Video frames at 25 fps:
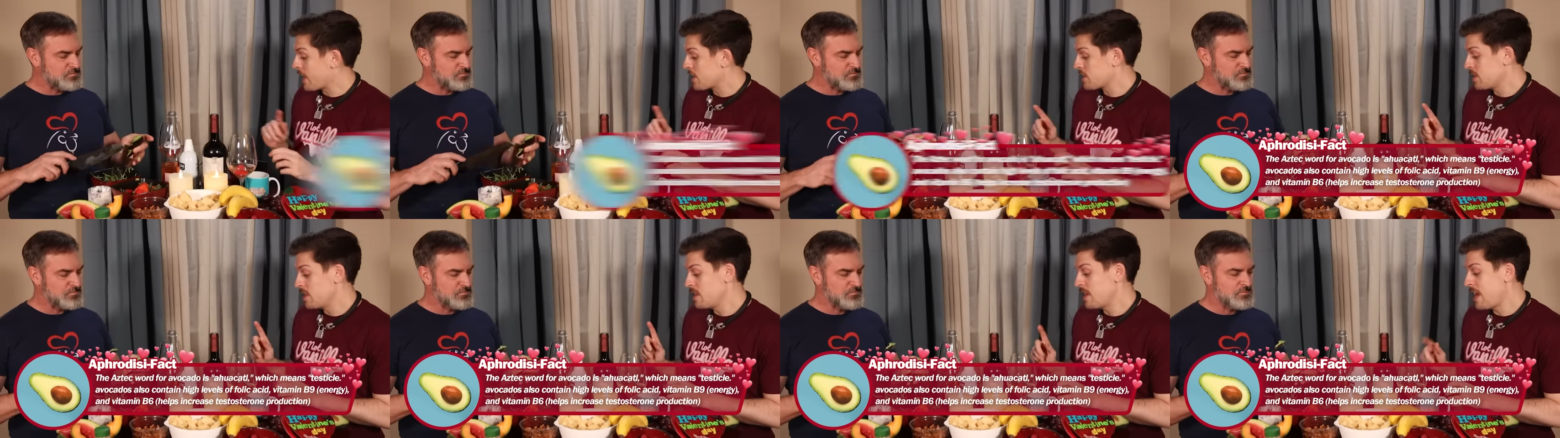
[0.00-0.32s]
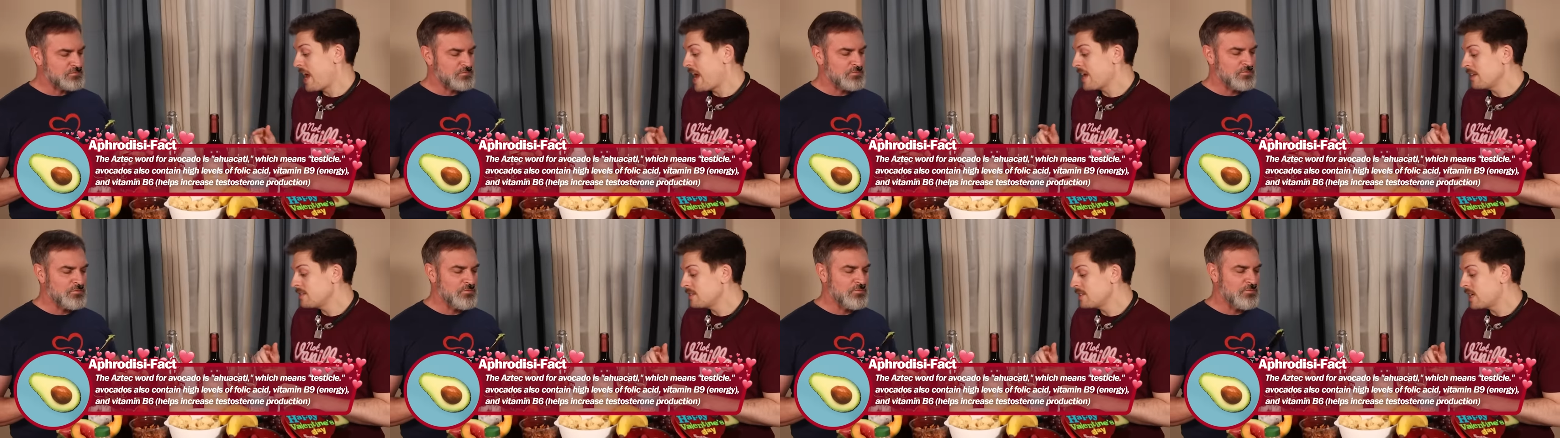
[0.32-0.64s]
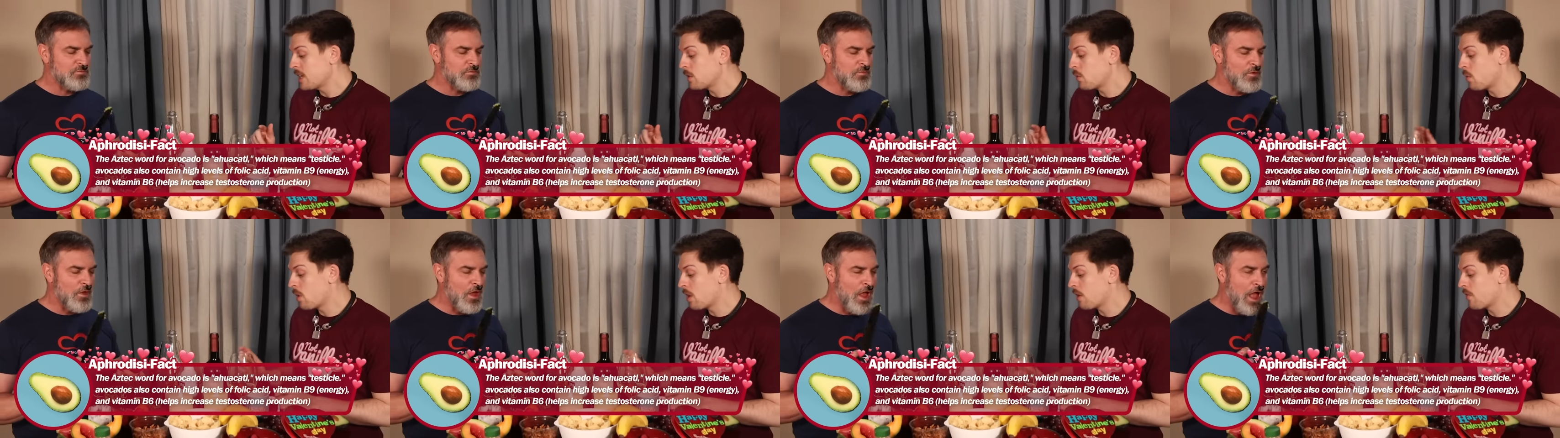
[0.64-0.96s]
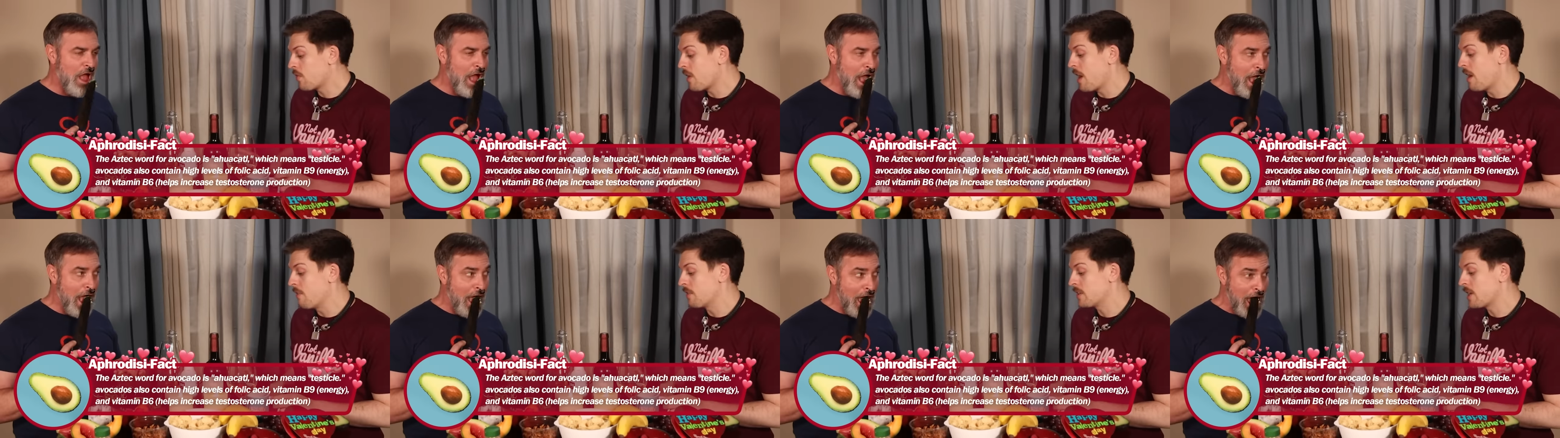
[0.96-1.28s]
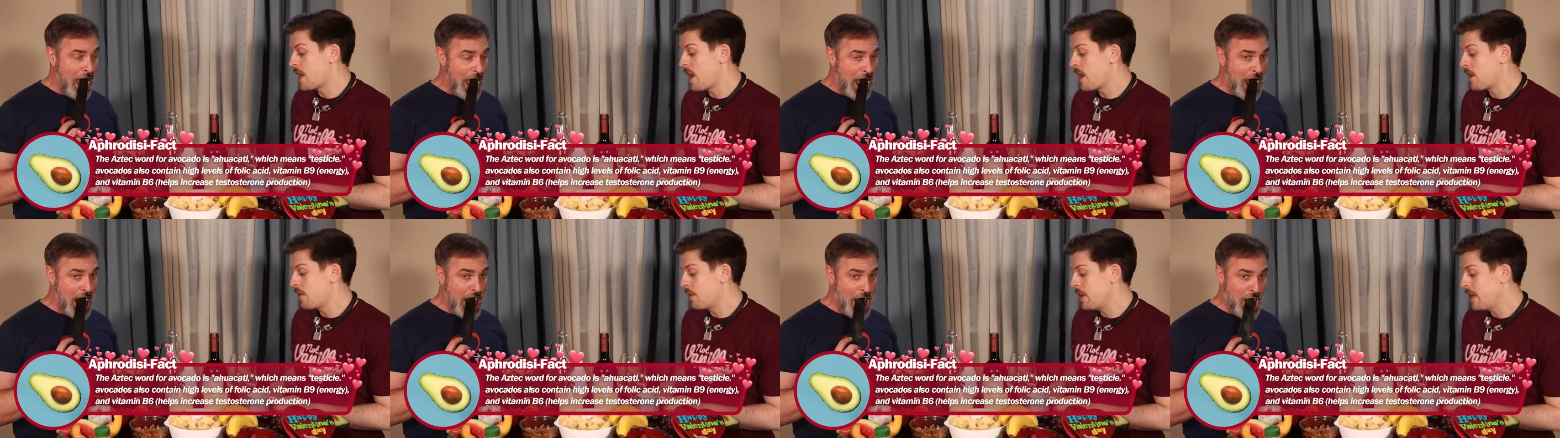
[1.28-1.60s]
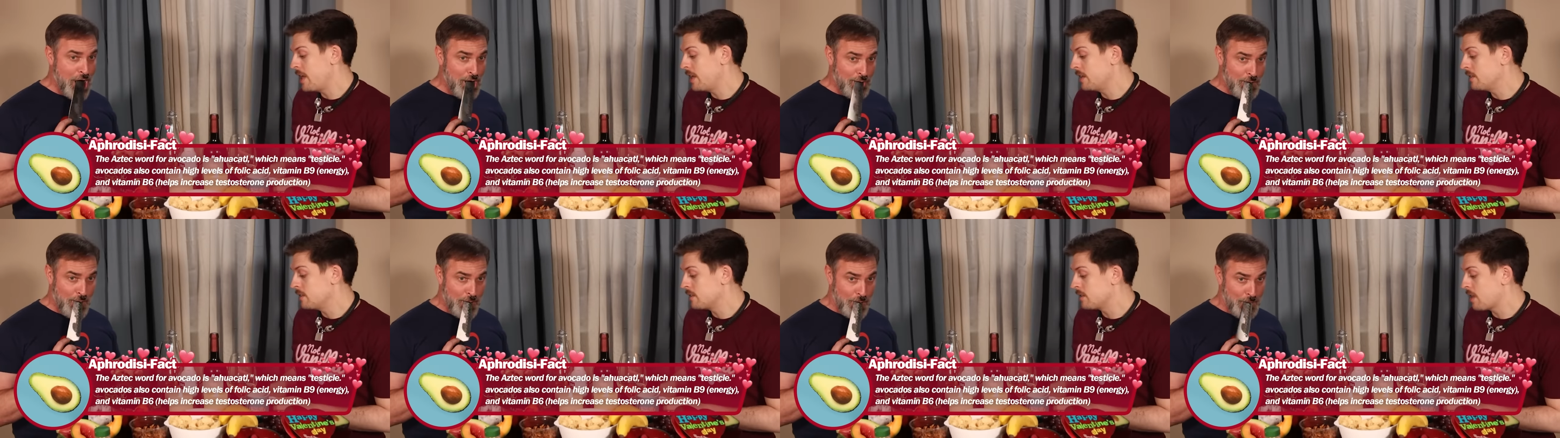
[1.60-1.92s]
Speaker 1: Actually, the Aztec word for avocado
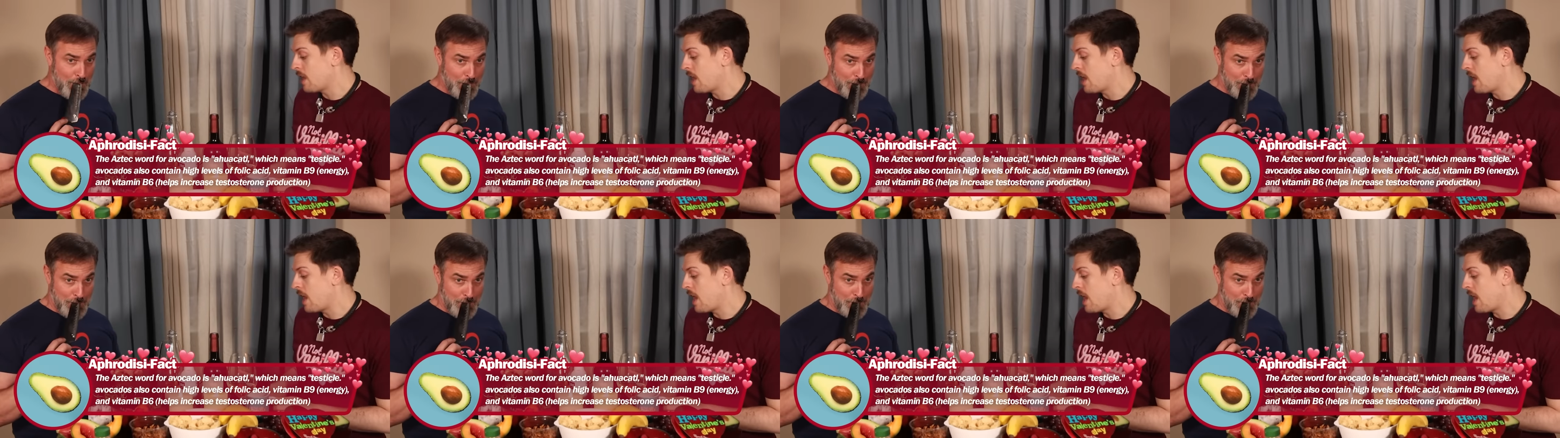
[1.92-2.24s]
is